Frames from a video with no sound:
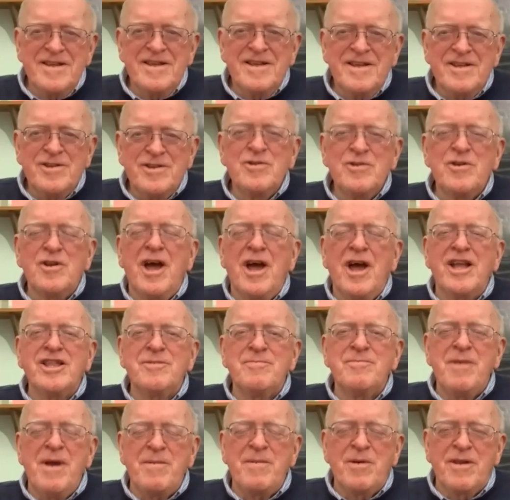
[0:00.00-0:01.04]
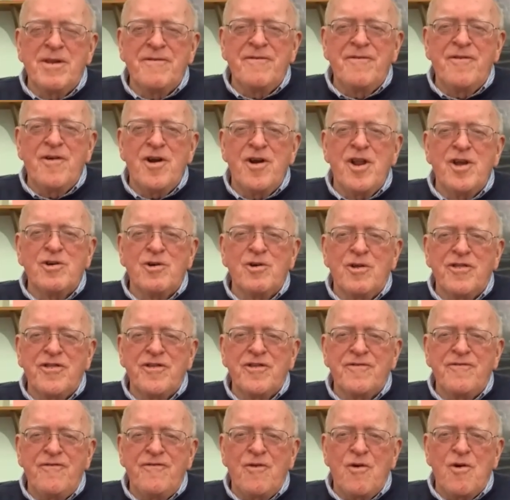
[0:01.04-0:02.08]
You'd like to be able to vertical
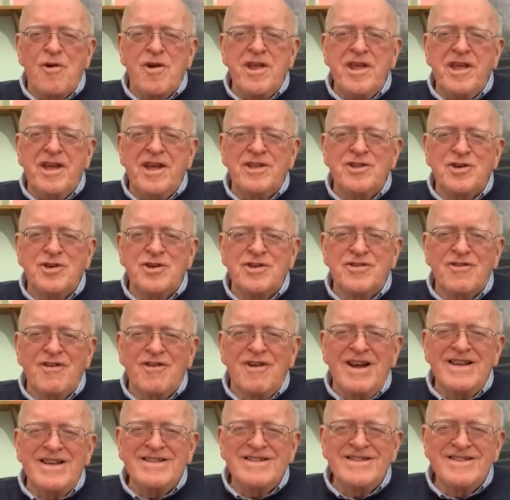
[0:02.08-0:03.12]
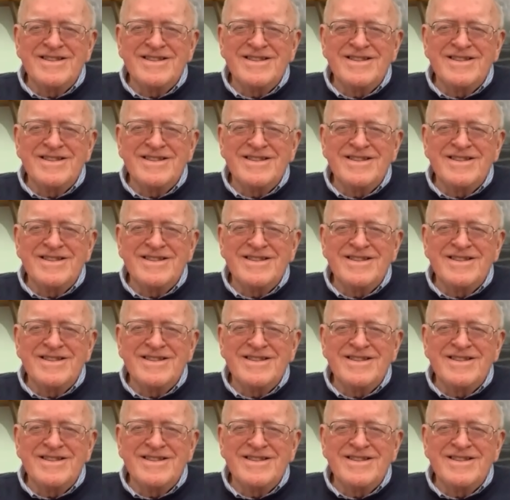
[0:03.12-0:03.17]
40 inches, right?